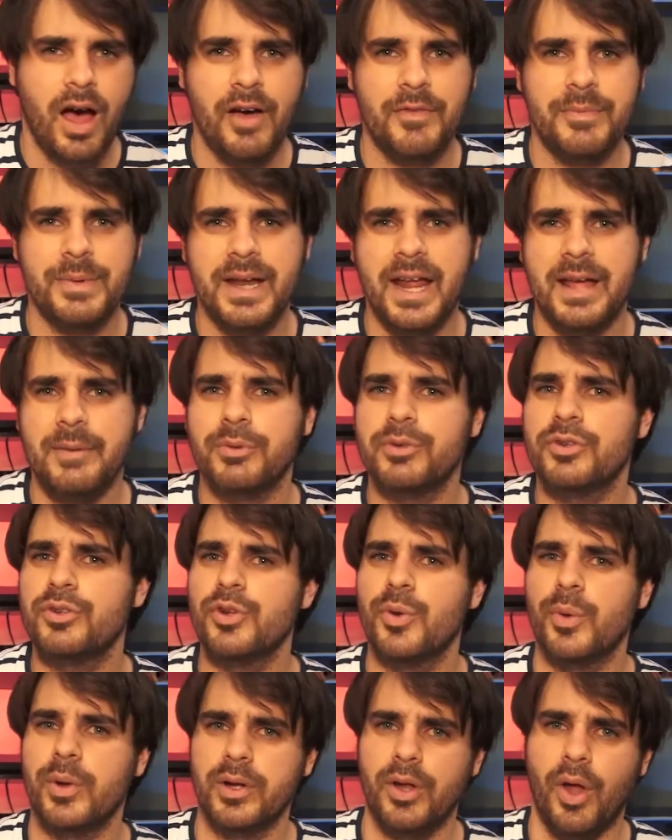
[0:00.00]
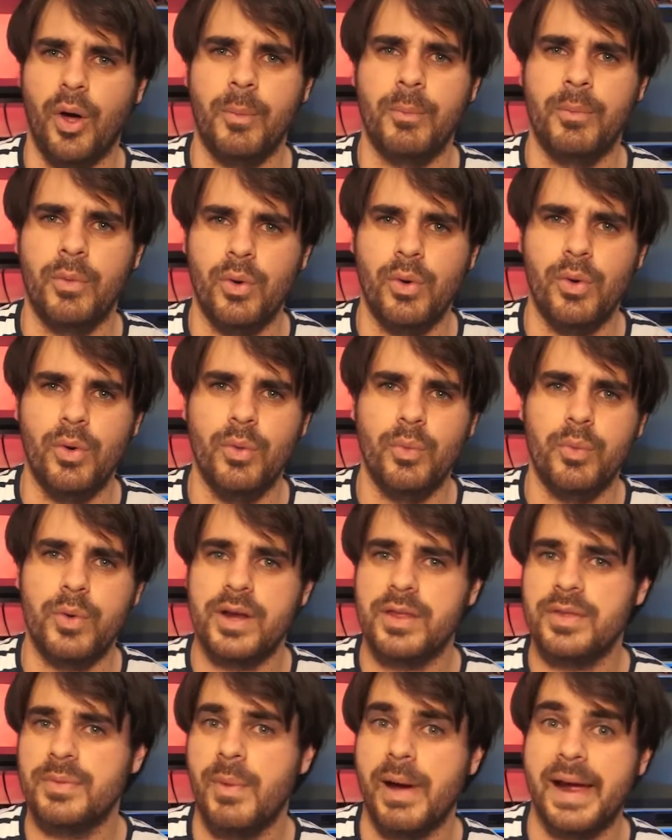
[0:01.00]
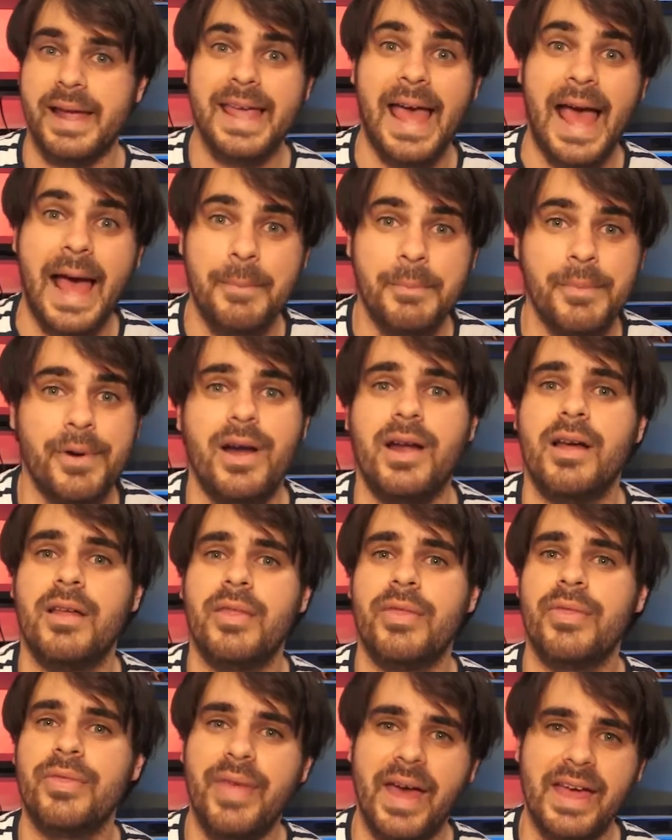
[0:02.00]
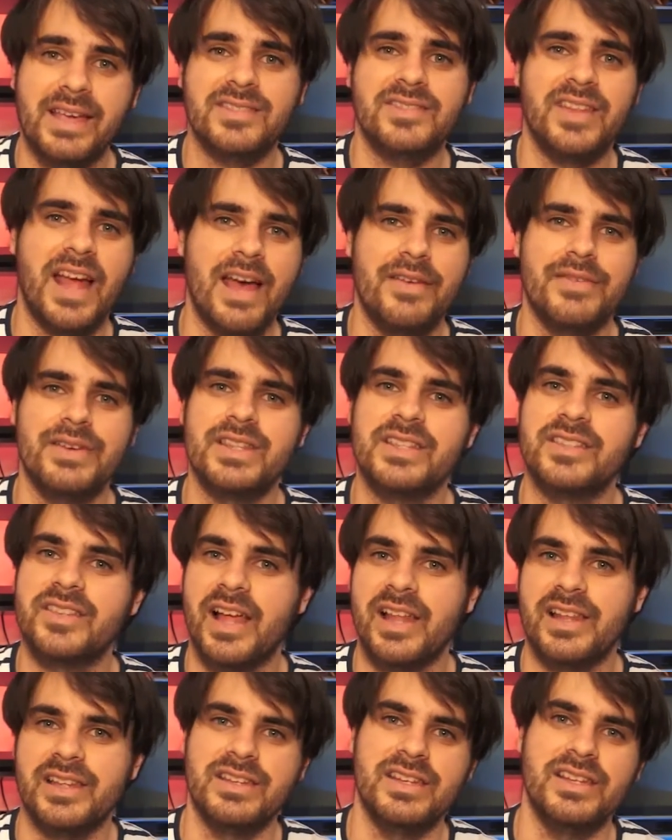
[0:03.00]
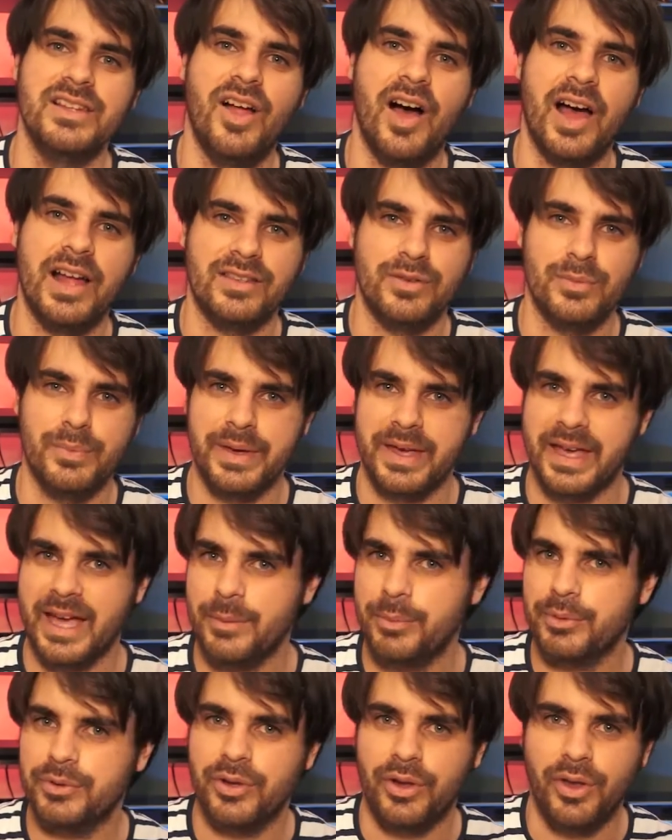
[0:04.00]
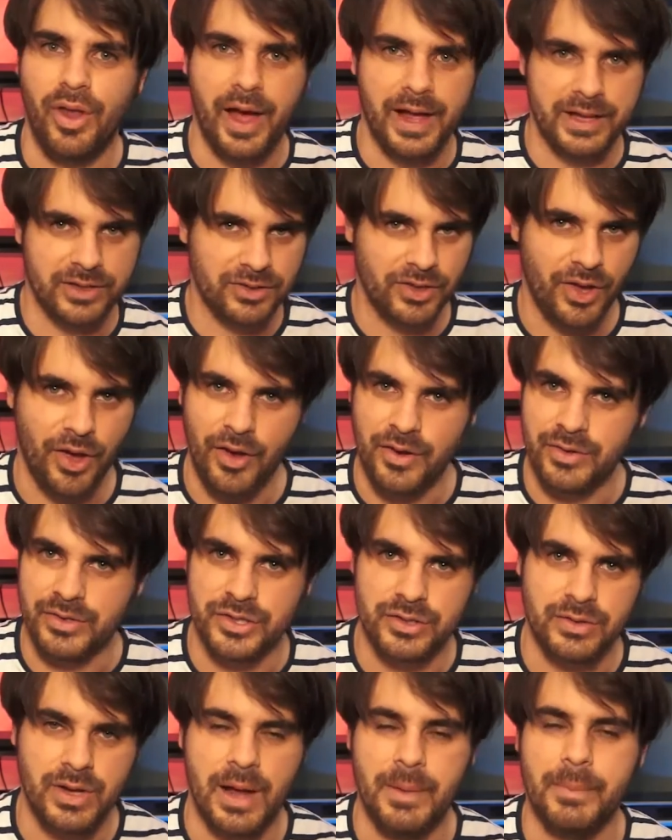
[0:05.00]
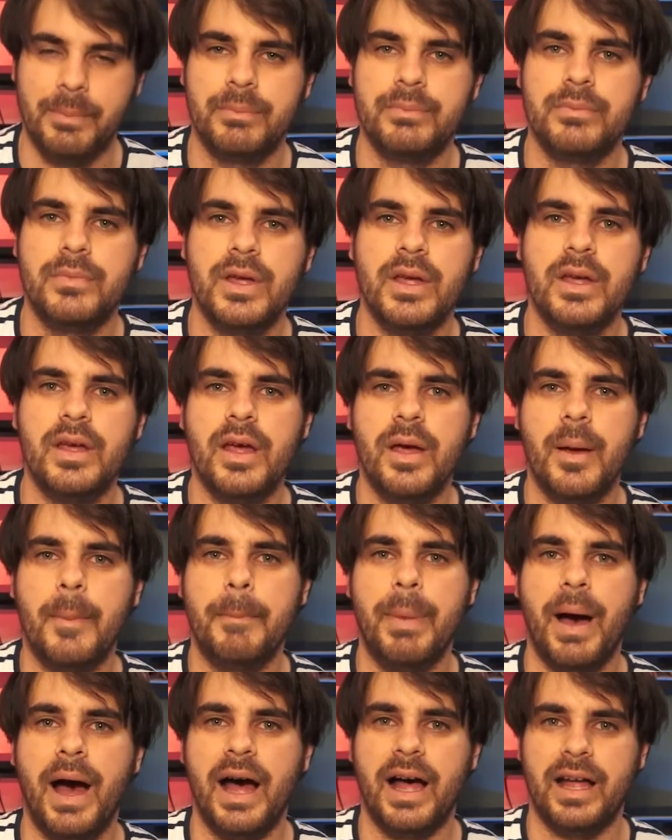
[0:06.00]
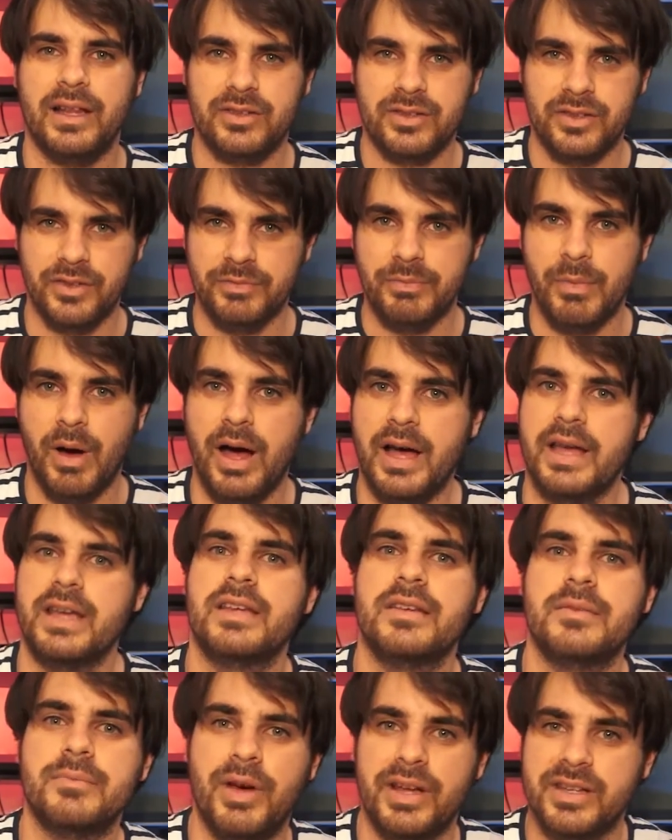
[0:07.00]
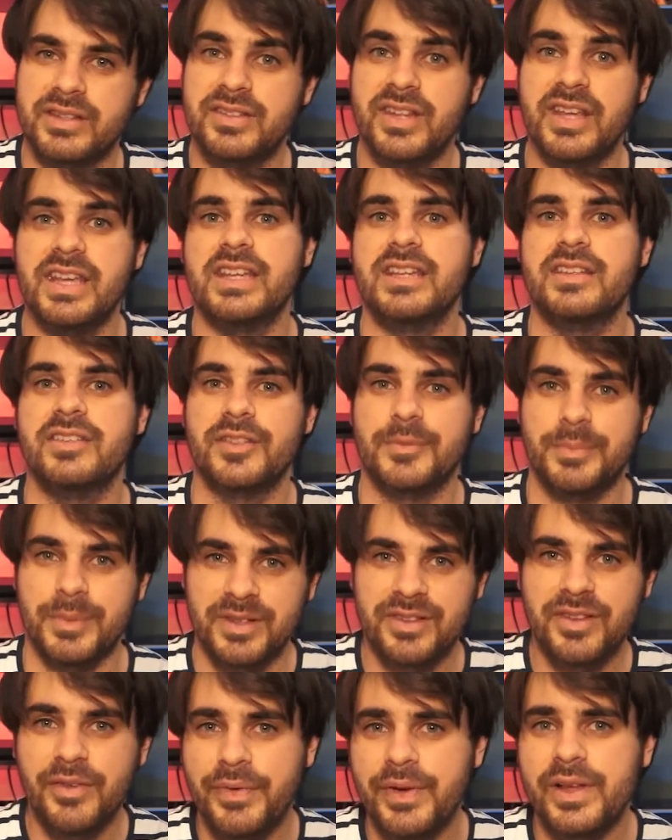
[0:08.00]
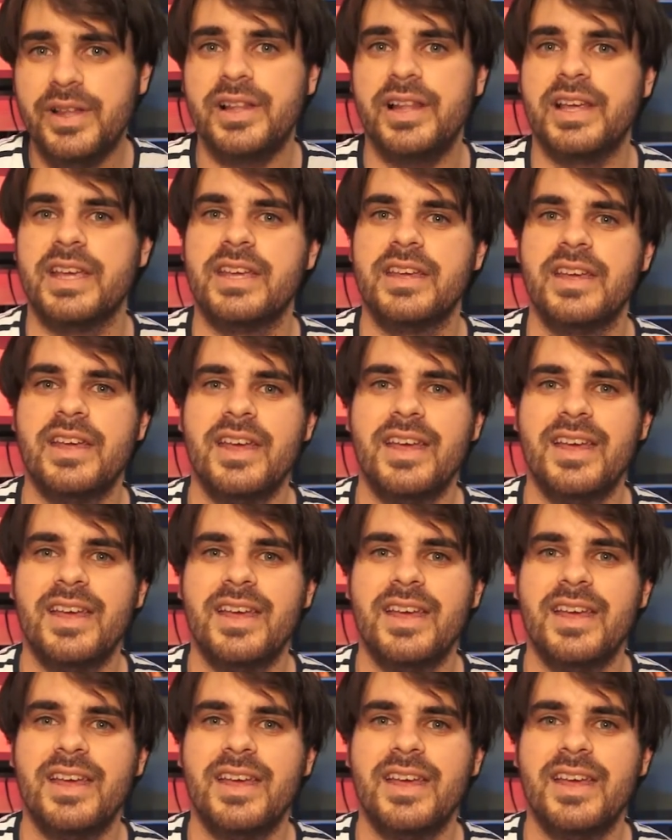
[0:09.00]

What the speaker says: been able to do a lot more with my camera thanks to having these LED lights and being able to light certain parts of my scene specifically.